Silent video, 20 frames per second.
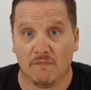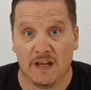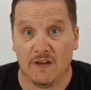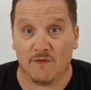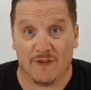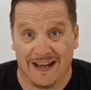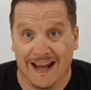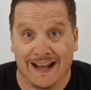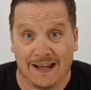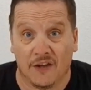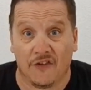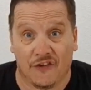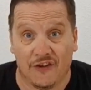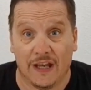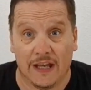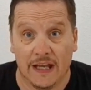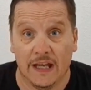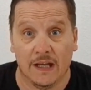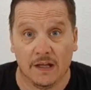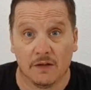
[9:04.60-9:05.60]
in
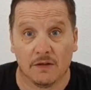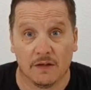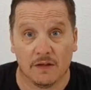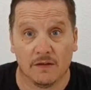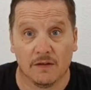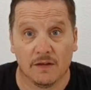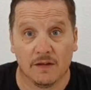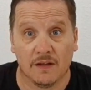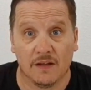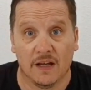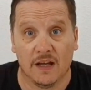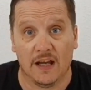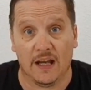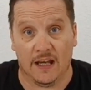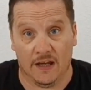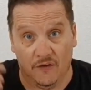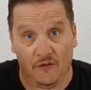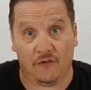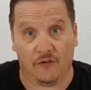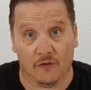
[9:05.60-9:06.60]
reality
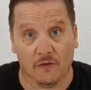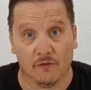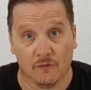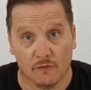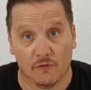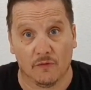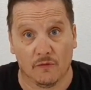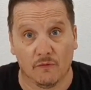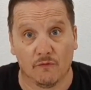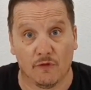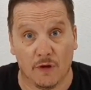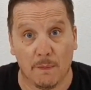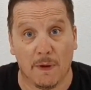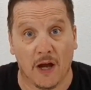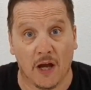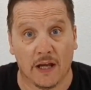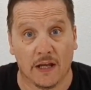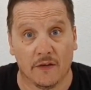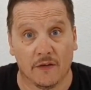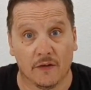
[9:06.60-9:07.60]
is
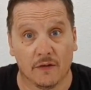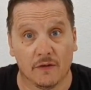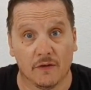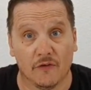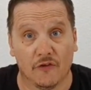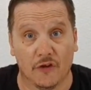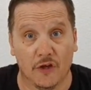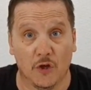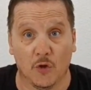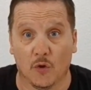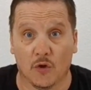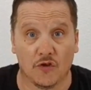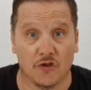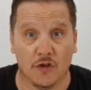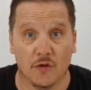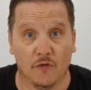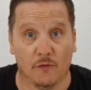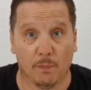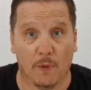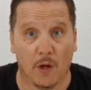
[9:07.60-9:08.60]
remind. So you could
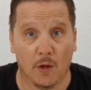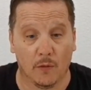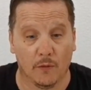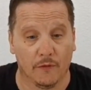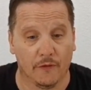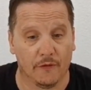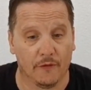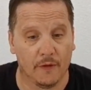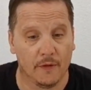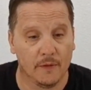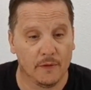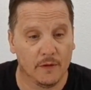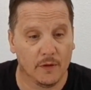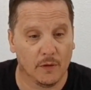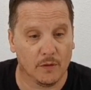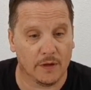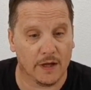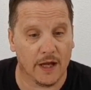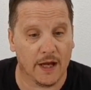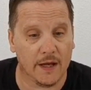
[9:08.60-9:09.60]
use both,
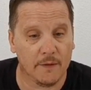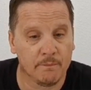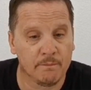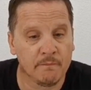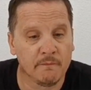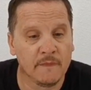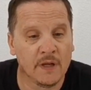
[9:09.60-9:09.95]
okay?